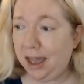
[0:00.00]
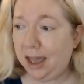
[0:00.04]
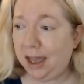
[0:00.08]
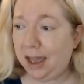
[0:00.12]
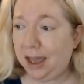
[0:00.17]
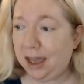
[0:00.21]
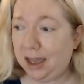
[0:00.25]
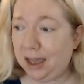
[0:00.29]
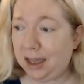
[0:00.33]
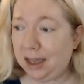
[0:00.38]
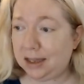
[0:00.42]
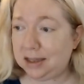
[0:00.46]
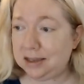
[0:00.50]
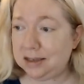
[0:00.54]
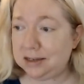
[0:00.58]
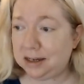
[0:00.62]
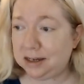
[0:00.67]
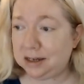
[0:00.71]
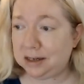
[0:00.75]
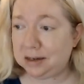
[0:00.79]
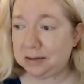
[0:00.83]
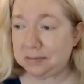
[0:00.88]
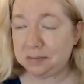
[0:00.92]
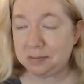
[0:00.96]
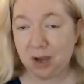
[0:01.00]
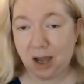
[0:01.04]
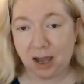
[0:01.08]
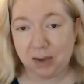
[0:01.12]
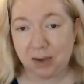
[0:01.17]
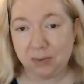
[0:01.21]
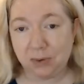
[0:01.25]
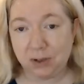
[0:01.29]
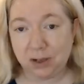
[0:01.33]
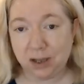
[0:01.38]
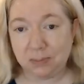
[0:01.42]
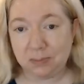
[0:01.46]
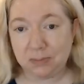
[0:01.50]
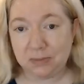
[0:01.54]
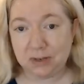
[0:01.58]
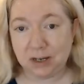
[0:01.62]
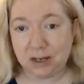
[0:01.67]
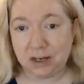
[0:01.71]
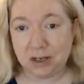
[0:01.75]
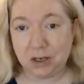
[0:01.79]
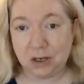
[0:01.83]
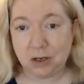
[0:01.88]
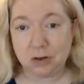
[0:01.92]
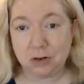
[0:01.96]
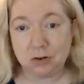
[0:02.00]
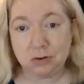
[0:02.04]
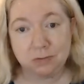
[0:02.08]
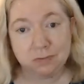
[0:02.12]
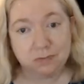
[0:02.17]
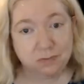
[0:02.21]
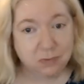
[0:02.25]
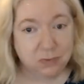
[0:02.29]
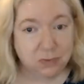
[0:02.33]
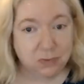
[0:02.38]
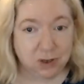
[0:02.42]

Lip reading: And I will update you.